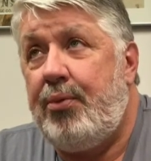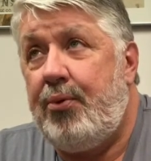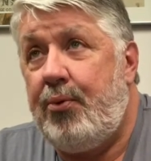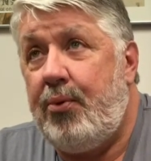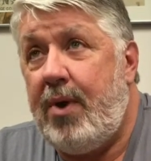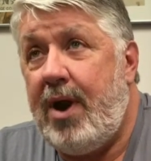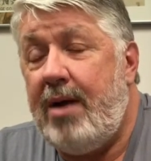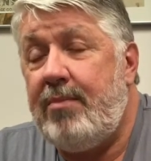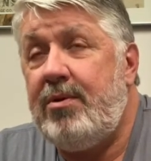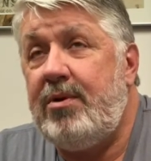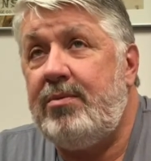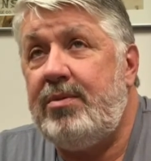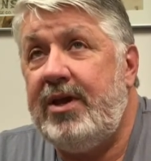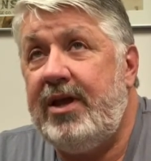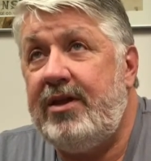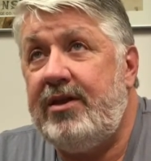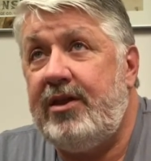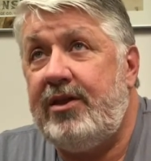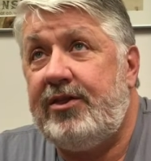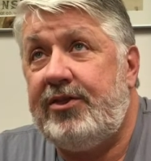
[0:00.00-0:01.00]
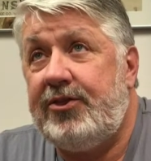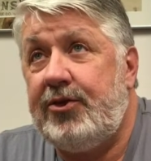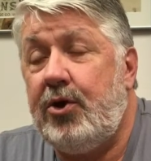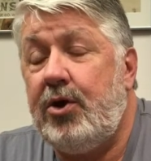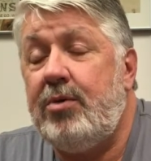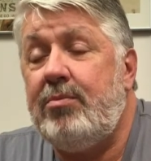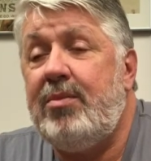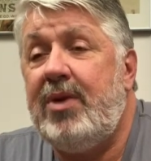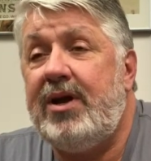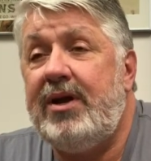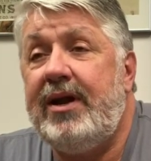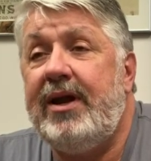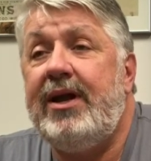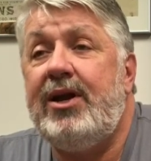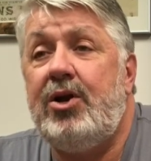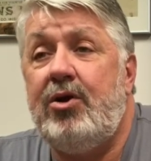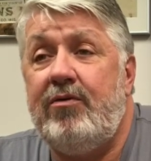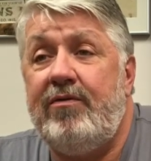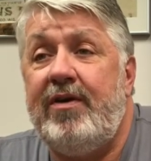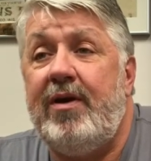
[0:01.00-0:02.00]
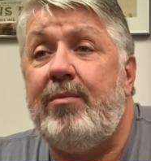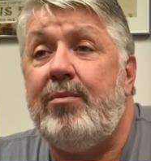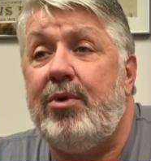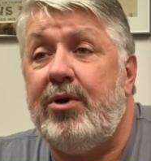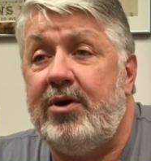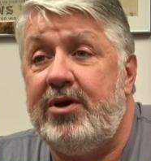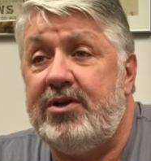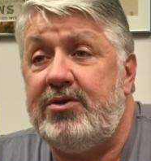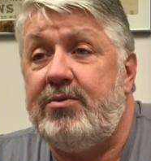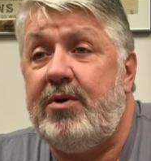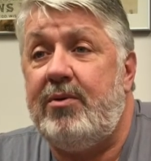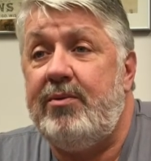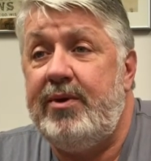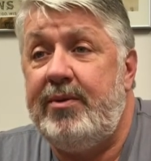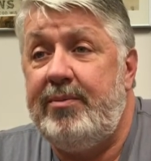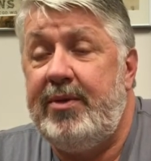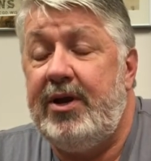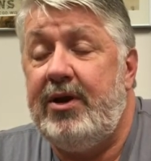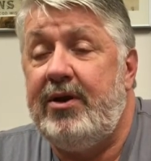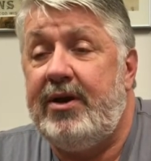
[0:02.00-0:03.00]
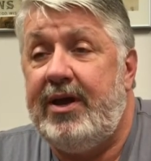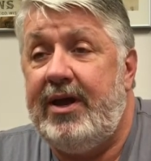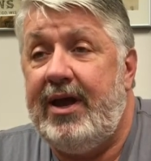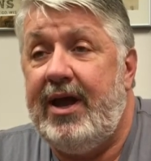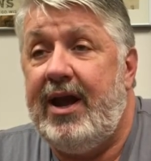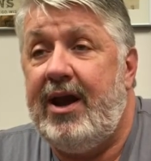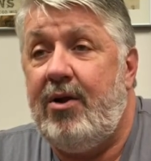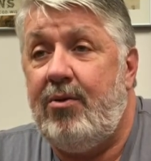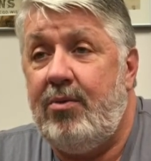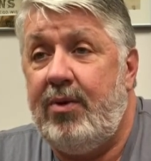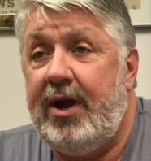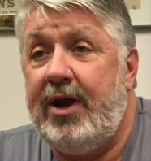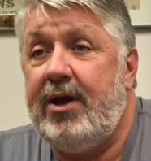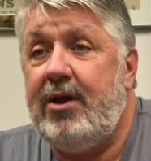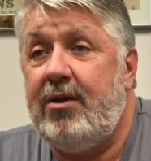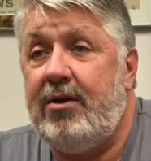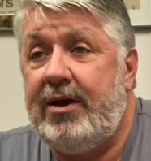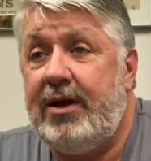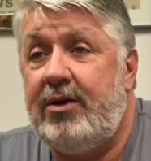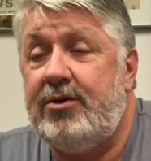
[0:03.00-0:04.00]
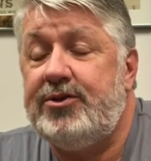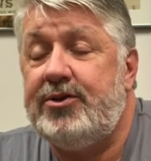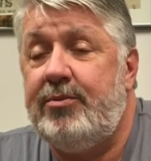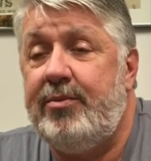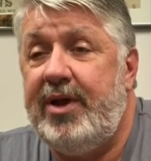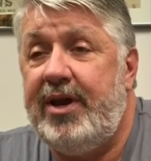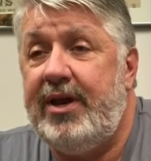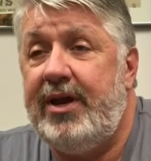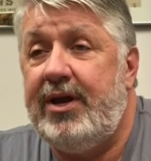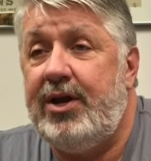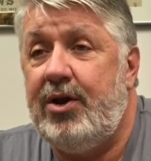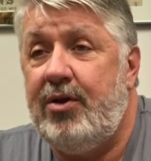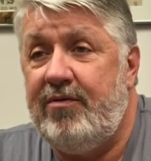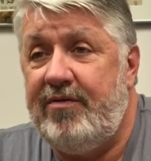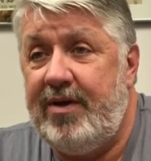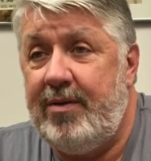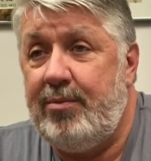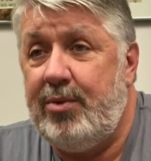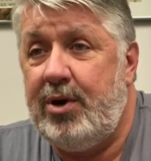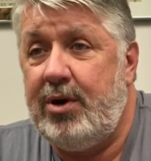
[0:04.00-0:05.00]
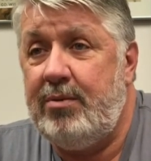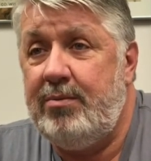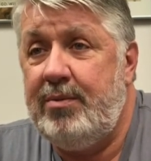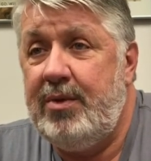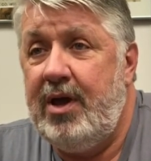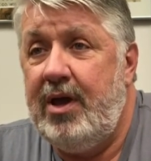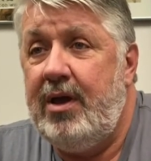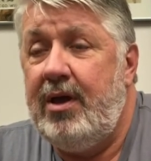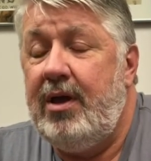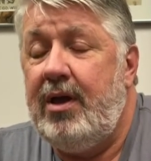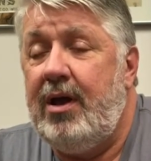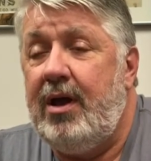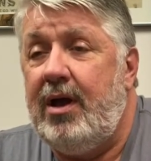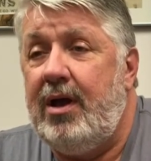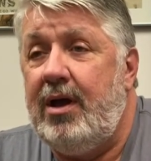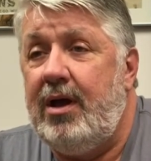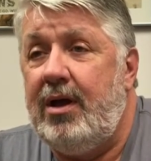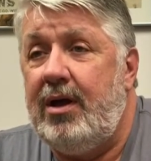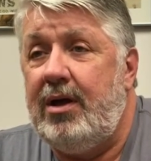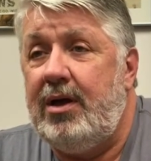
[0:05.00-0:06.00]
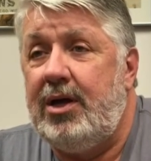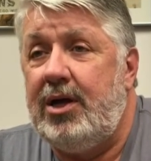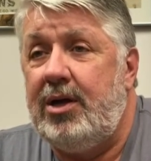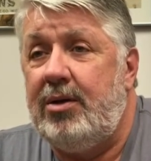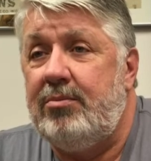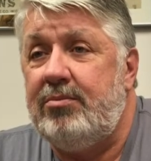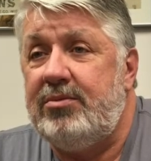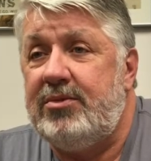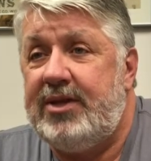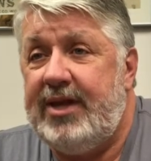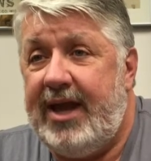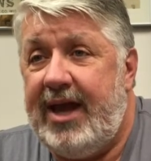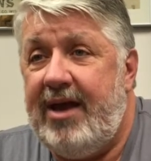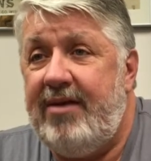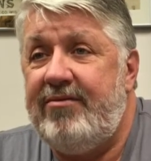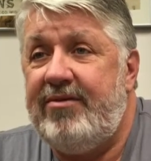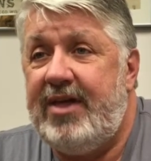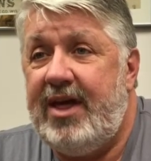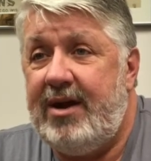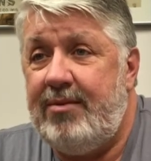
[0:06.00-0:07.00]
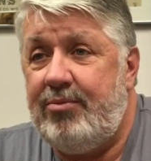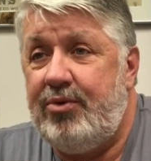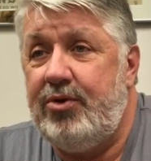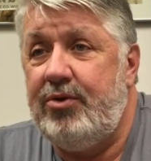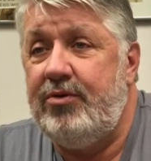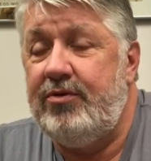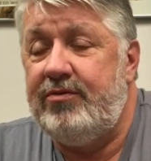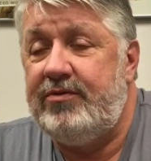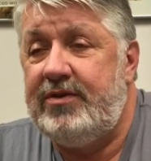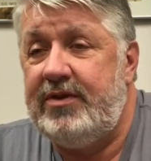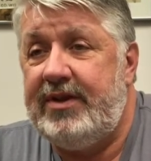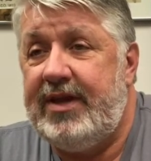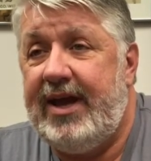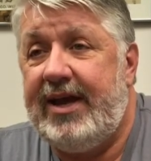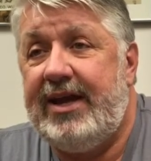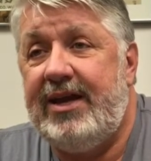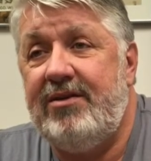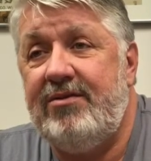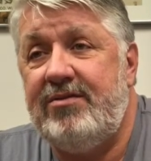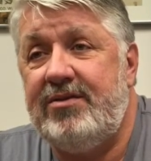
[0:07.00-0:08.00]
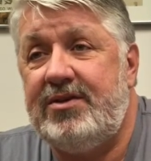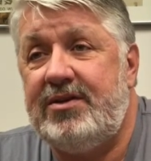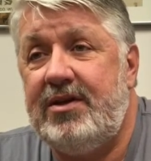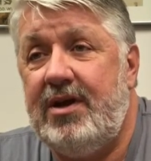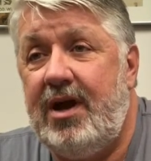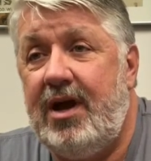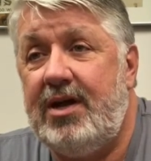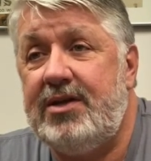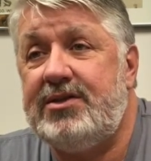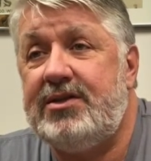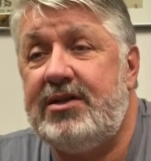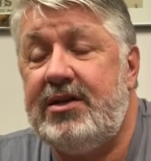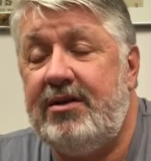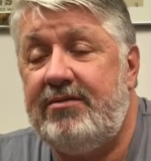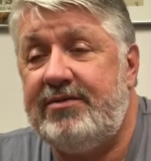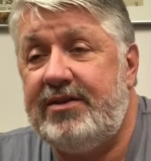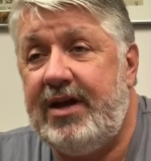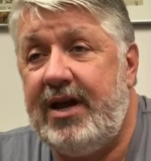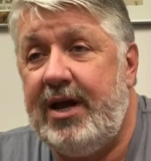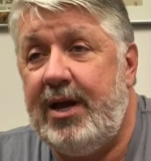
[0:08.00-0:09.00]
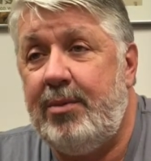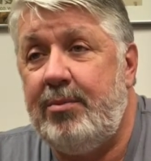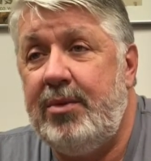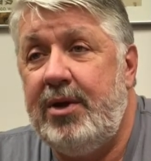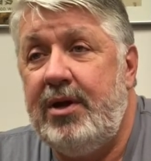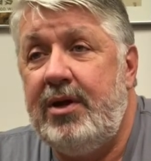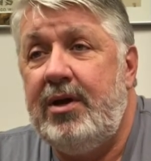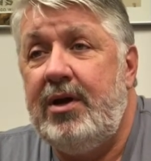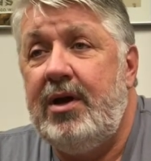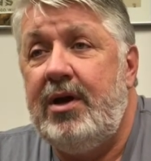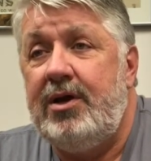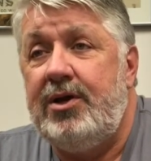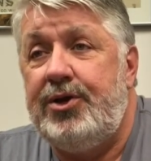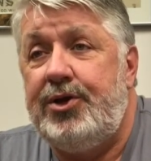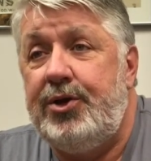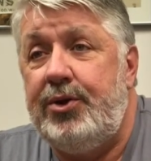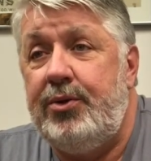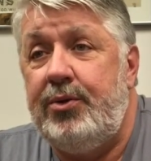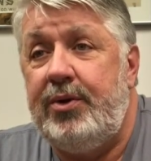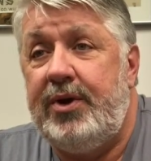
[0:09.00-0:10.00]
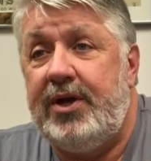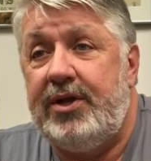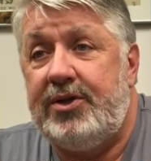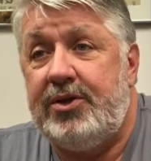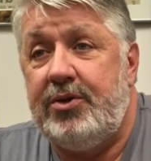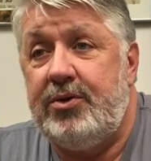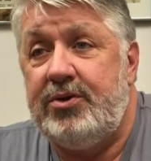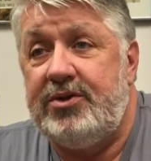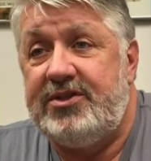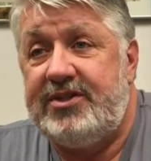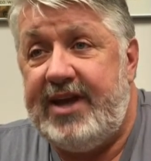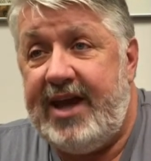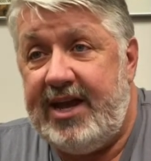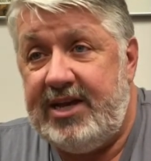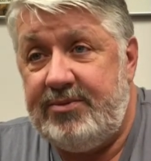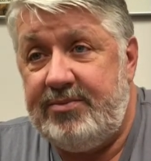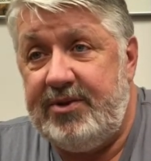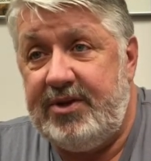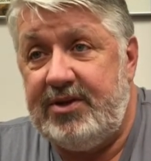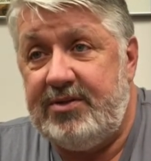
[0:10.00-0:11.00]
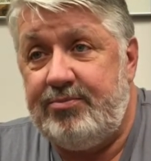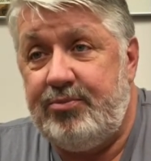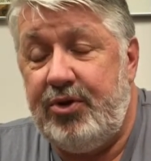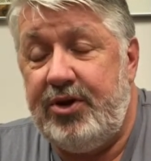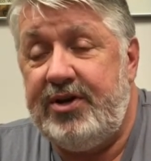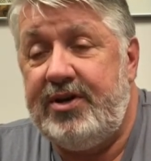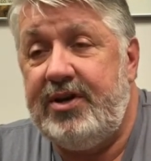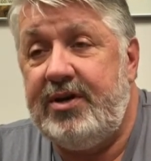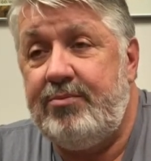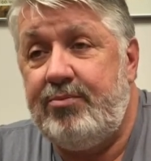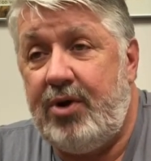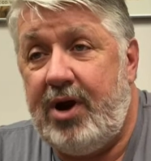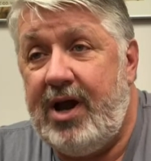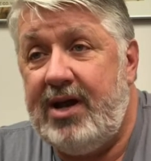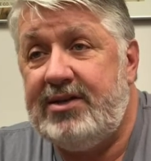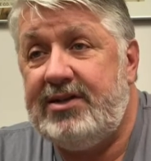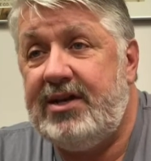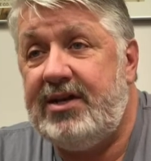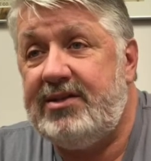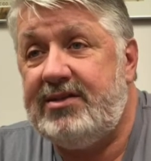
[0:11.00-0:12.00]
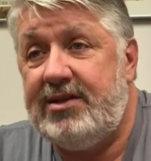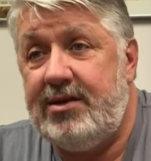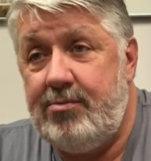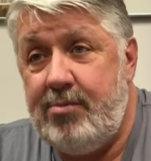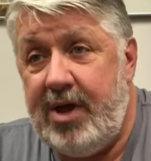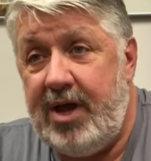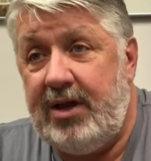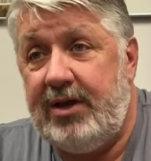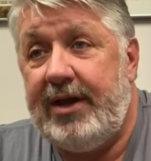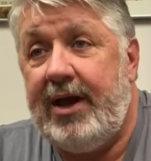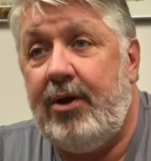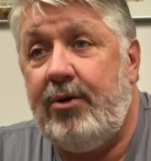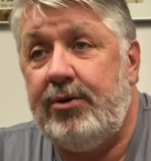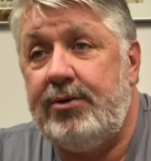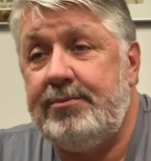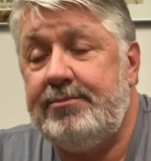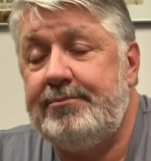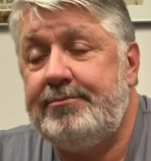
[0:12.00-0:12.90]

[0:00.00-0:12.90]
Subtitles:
Probably the third Monday in November is what we'd be looking at, our regular council meeting in November, to have that approved. That gives us enough time to get those tax bills printed, processed, and mailed out.